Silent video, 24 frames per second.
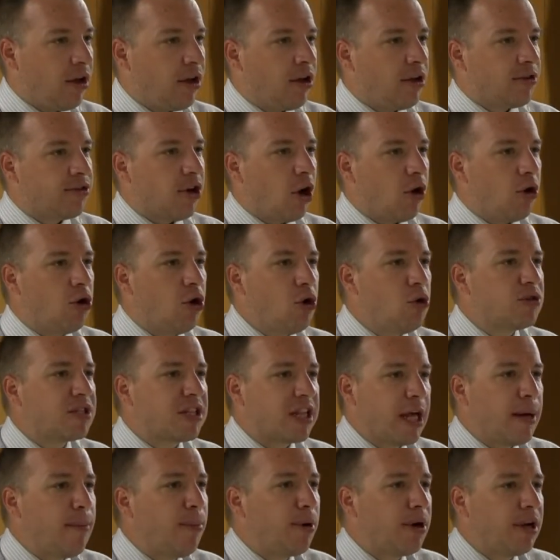So who's
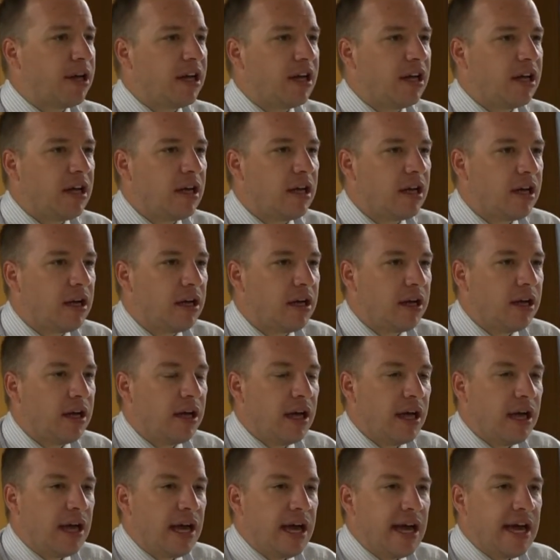Liberty?
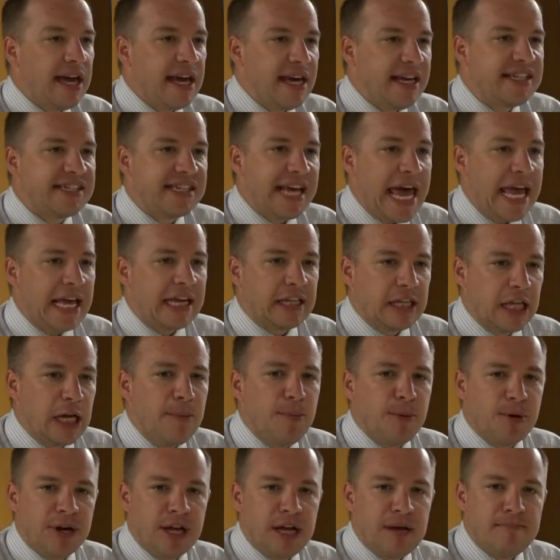He's saying
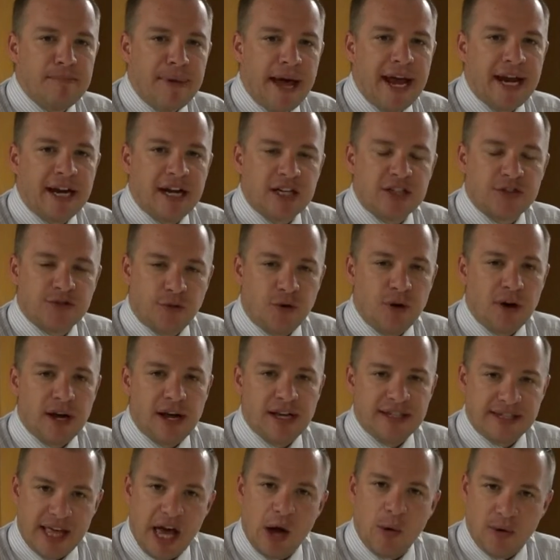liberty made us free.
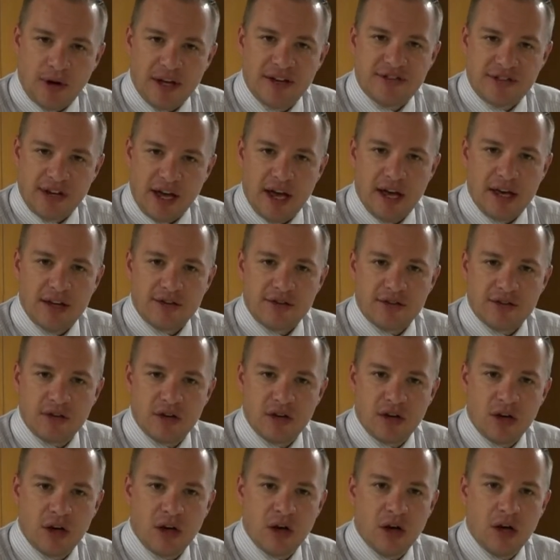Isn't that what he says? Yeah.
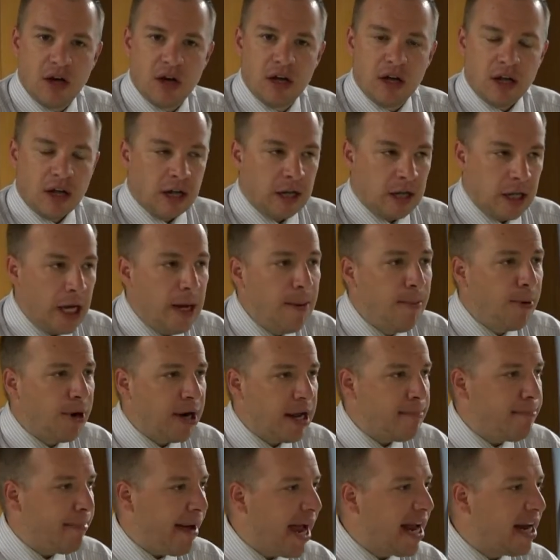
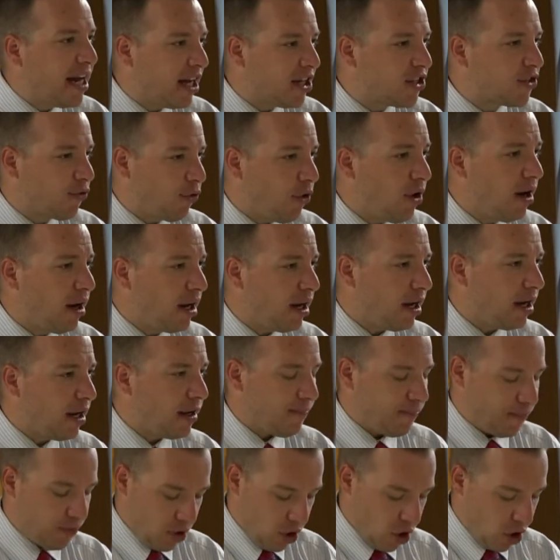Liberty made us free.
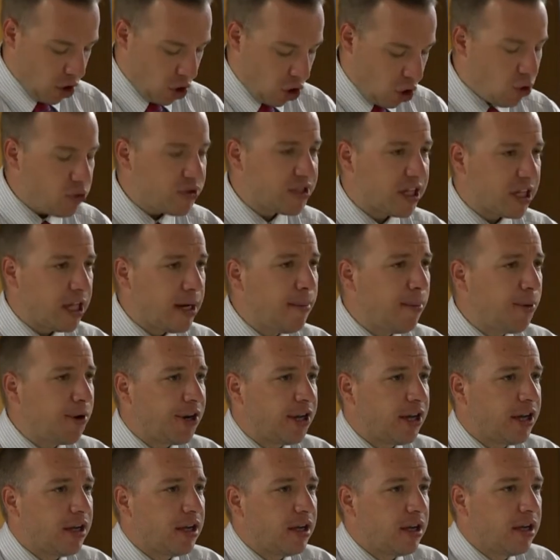Who's
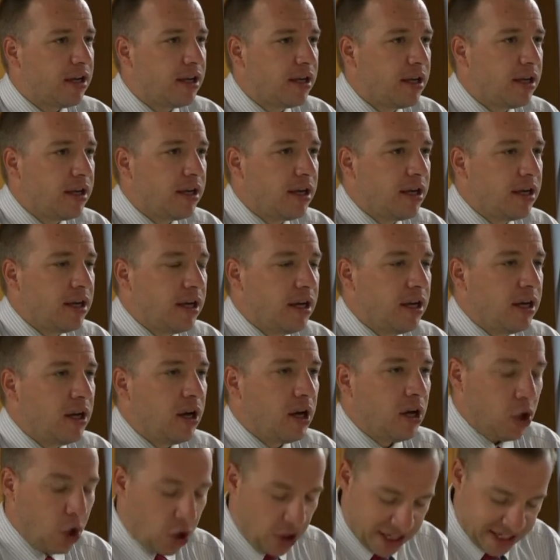liberty?
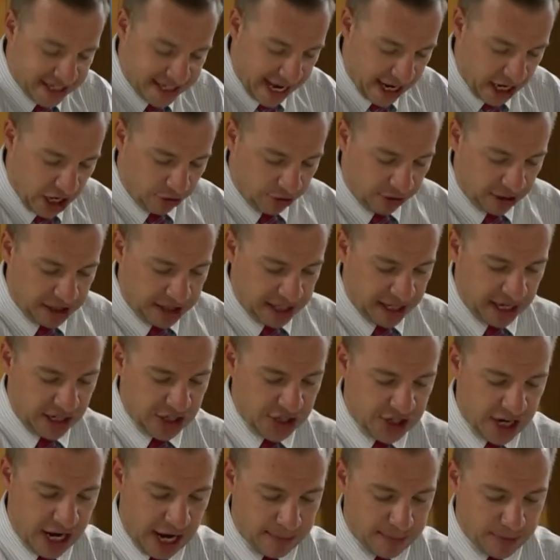Look at 2 Corinthians
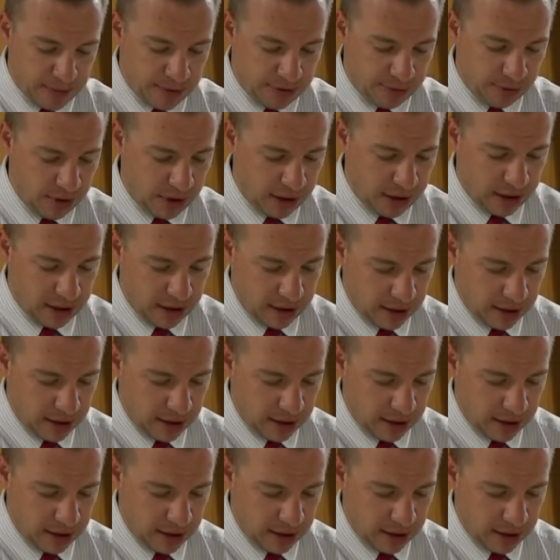chapter 3.